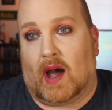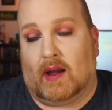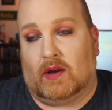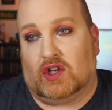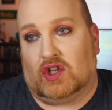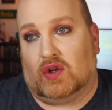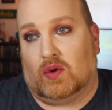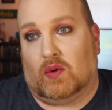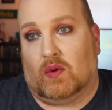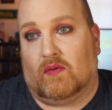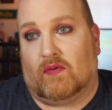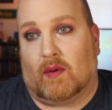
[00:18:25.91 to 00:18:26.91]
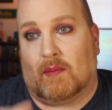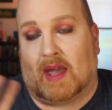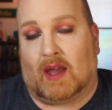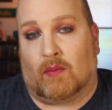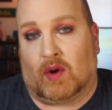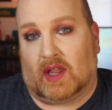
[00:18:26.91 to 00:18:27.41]
I do for
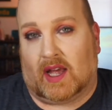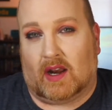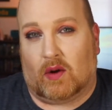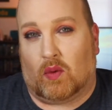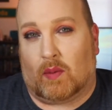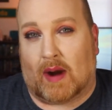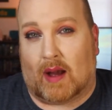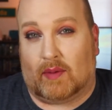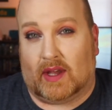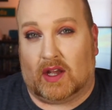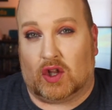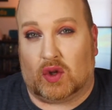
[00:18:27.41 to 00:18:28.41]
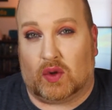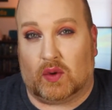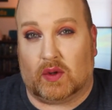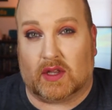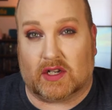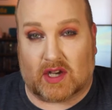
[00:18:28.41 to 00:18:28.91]
makeup related will probably
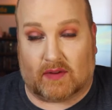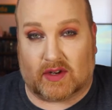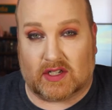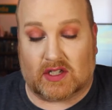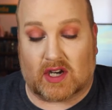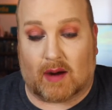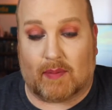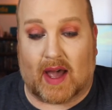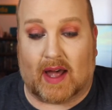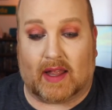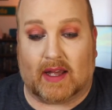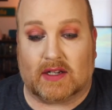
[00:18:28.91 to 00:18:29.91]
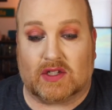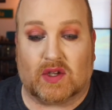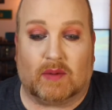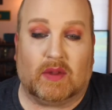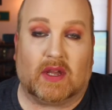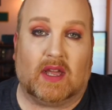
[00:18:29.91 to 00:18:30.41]
include the Jeffree Star palette,
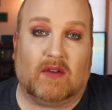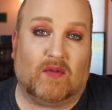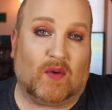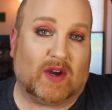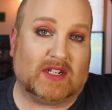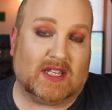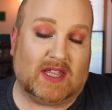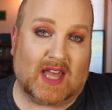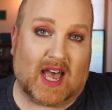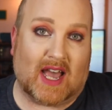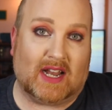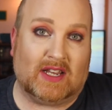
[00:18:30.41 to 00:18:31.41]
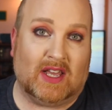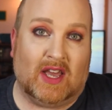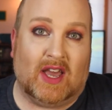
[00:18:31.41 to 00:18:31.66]
so I'm looking forward to that.